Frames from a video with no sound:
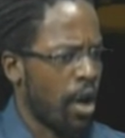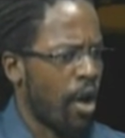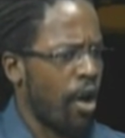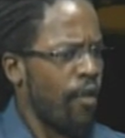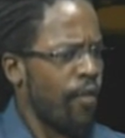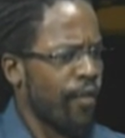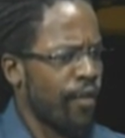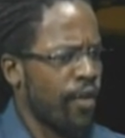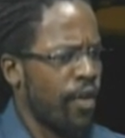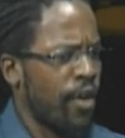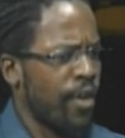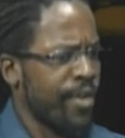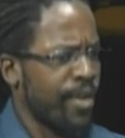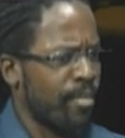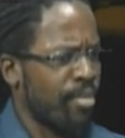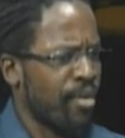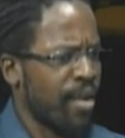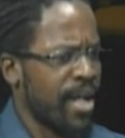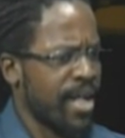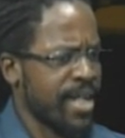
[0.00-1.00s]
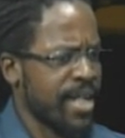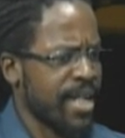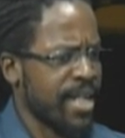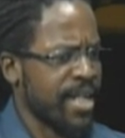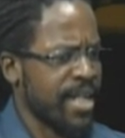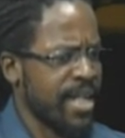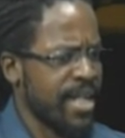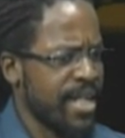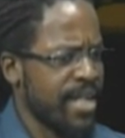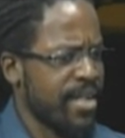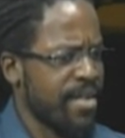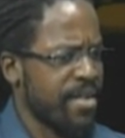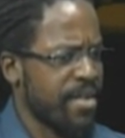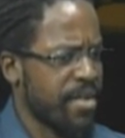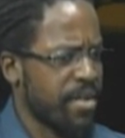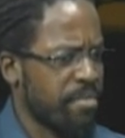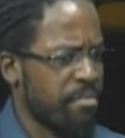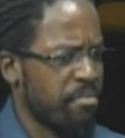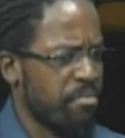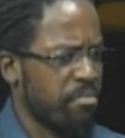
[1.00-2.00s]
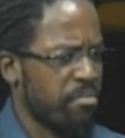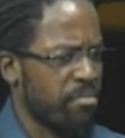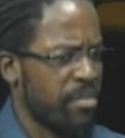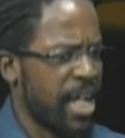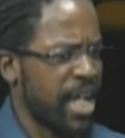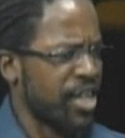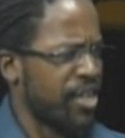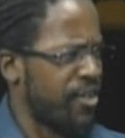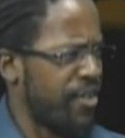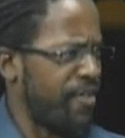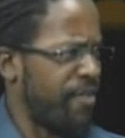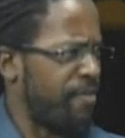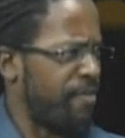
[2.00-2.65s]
Overall, the process is actually